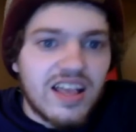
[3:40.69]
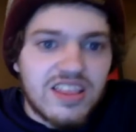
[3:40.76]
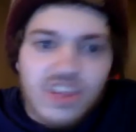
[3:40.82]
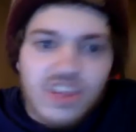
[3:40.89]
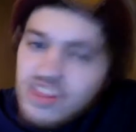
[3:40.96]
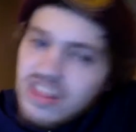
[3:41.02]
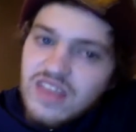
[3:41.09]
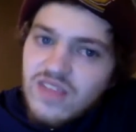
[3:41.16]

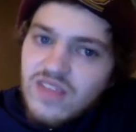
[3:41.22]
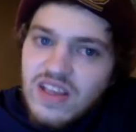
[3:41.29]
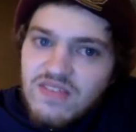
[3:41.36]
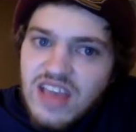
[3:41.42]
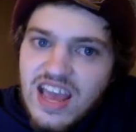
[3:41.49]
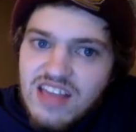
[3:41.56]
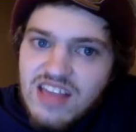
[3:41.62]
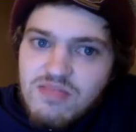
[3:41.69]
Doesn't even have
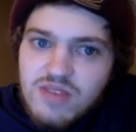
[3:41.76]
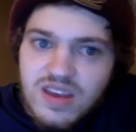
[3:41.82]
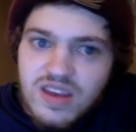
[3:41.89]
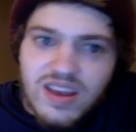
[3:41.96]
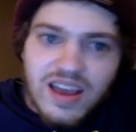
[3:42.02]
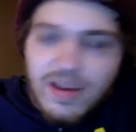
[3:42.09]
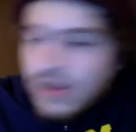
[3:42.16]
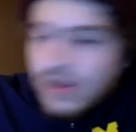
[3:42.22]
to ask
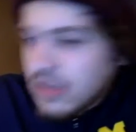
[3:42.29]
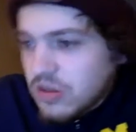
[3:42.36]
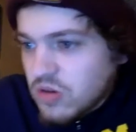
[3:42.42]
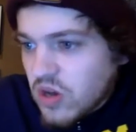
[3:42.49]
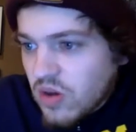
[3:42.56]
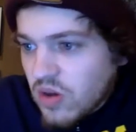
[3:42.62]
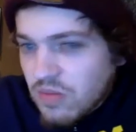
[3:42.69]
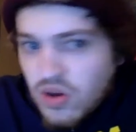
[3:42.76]
me.
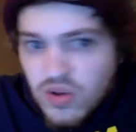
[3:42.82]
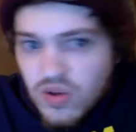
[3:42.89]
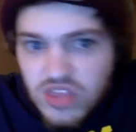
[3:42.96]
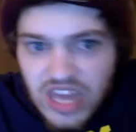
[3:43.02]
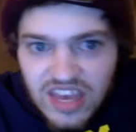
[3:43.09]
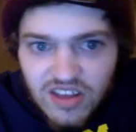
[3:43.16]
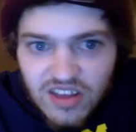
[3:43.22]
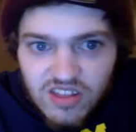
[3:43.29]
I'm going
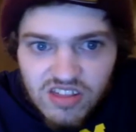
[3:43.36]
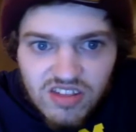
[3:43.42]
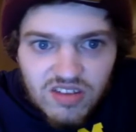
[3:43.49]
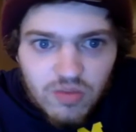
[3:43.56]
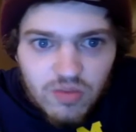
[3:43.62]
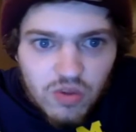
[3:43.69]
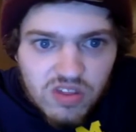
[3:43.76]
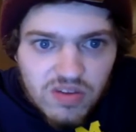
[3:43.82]
tails.
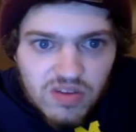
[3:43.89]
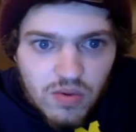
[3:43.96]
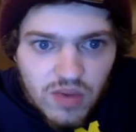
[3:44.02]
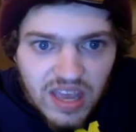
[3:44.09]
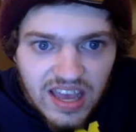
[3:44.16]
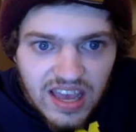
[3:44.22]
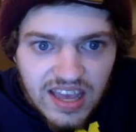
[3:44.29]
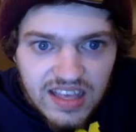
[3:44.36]
We'll see what we
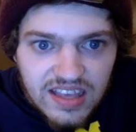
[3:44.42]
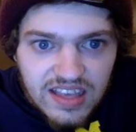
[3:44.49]
got.